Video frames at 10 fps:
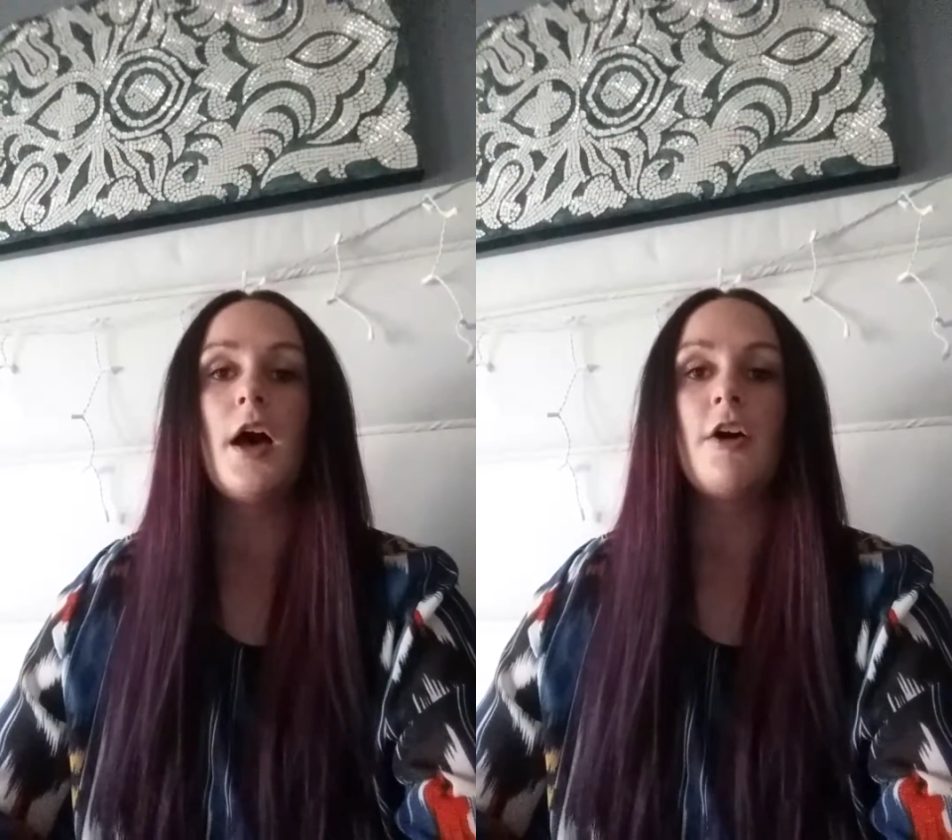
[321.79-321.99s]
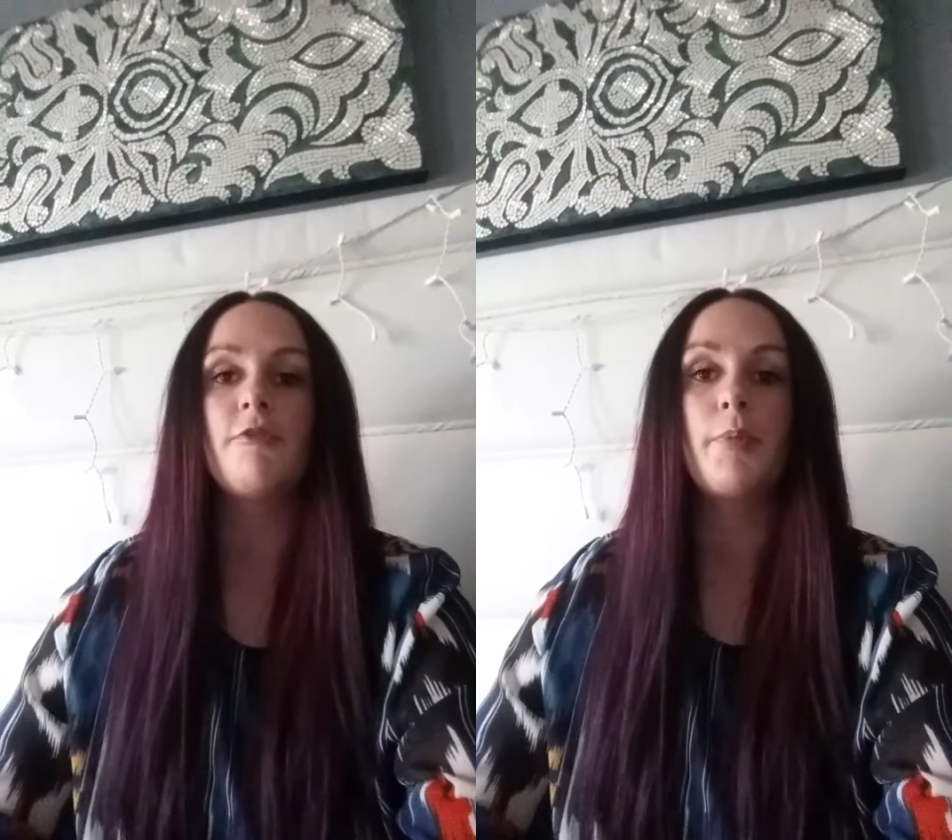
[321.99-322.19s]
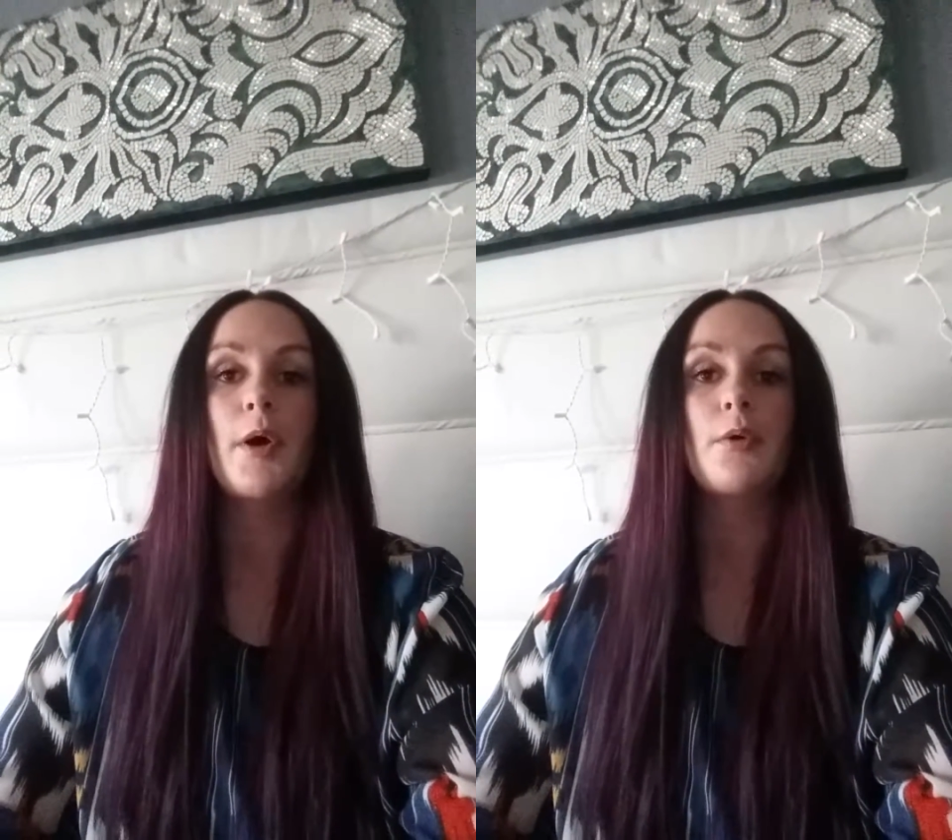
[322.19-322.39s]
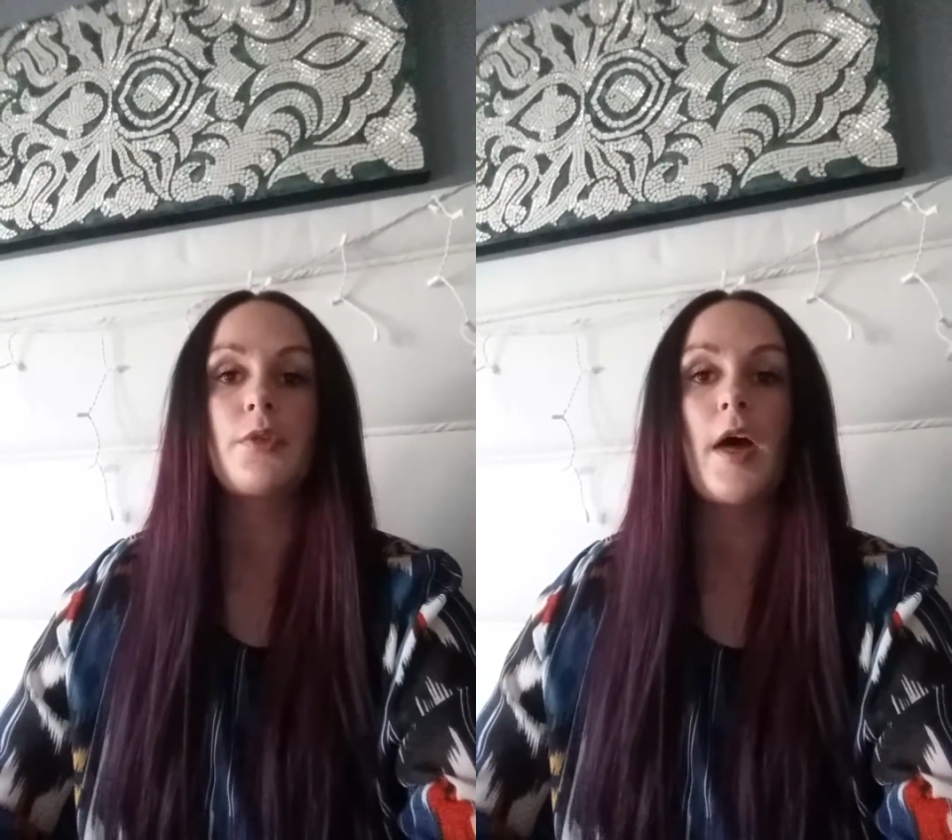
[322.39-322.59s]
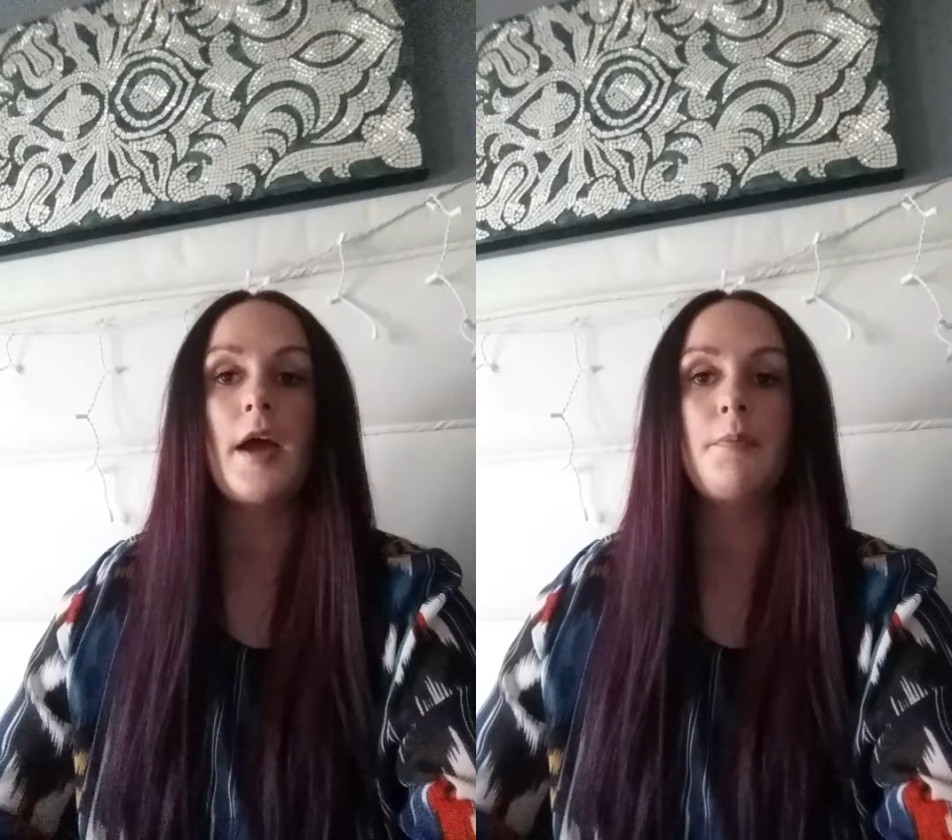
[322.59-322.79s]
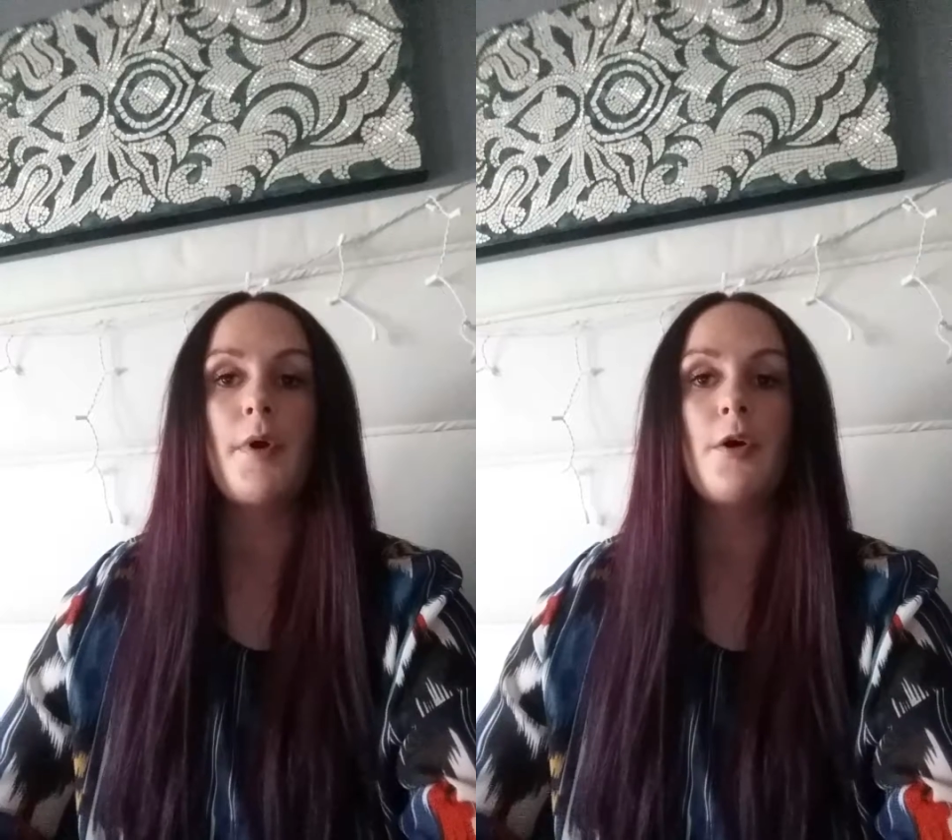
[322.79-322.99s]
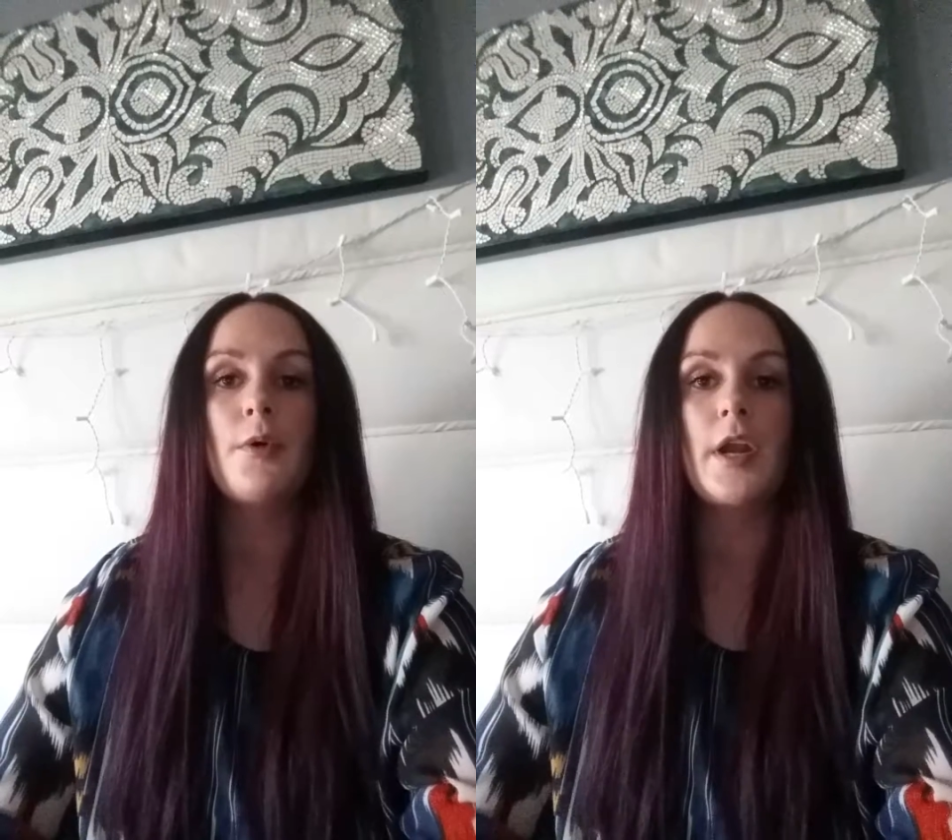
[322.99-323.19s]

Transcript: of both hypo